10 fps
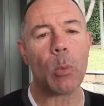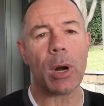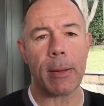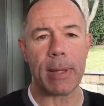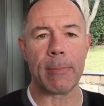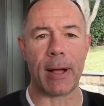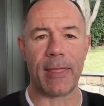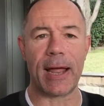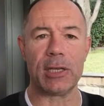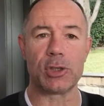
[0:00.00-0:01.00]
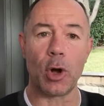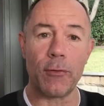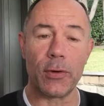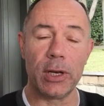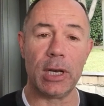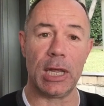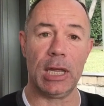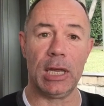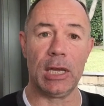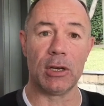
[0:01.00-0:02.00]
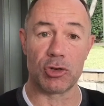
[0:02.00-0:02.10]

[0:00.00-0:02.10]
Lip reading: And what I mean by that is often in